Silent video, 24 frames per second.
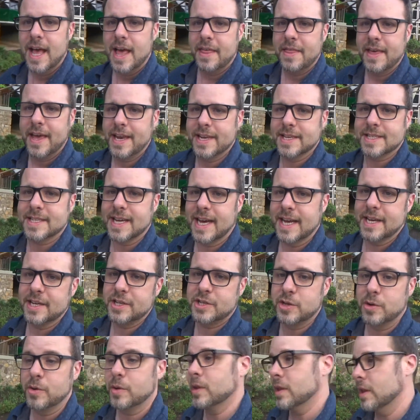They decided
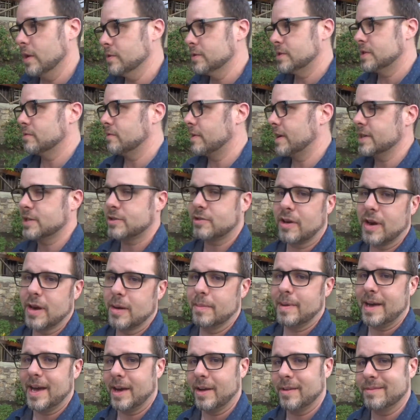to close the restaurant
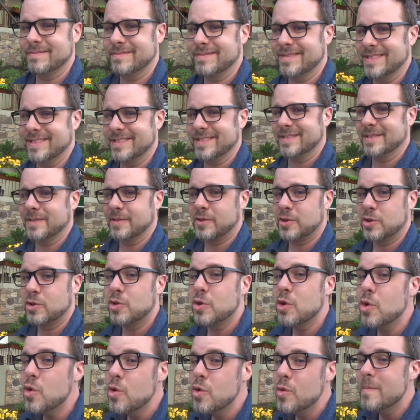about mm,
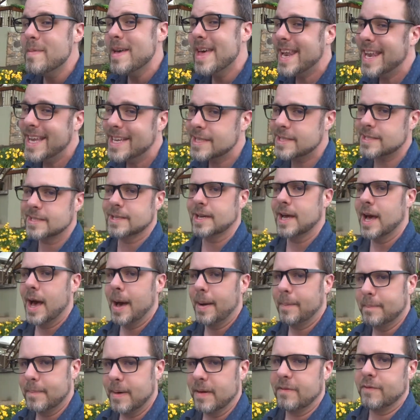two minutes
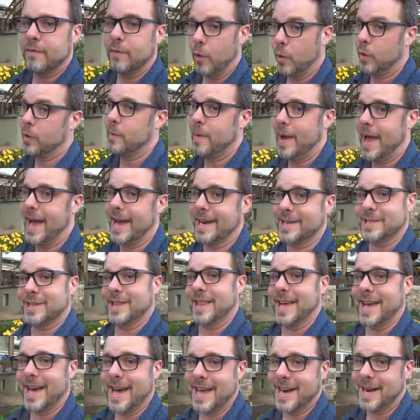before we
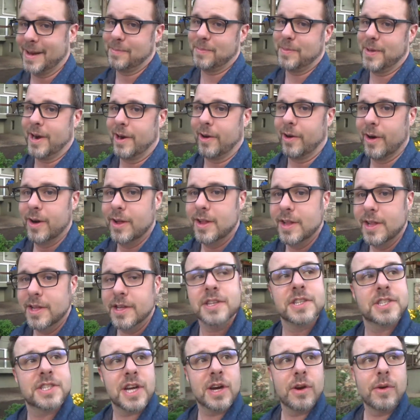actually got up there.
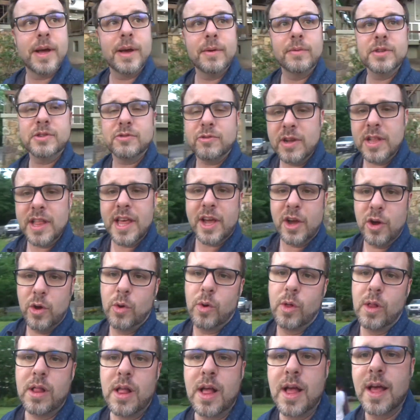So it was really
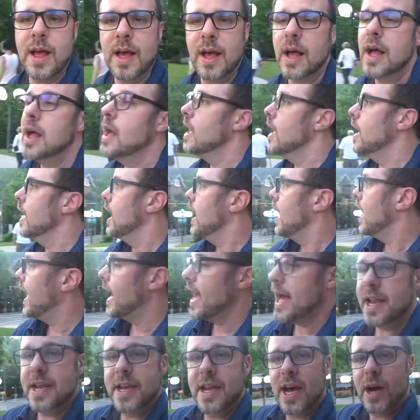cool.
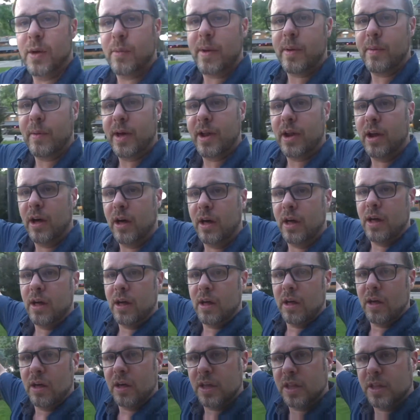And uh, we went
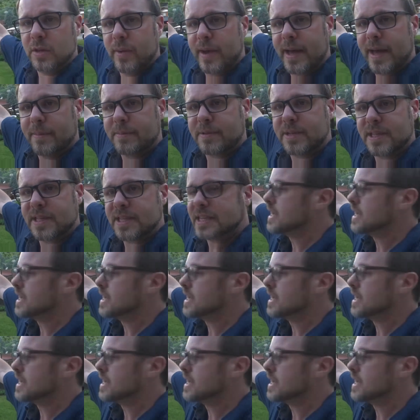all the way up to the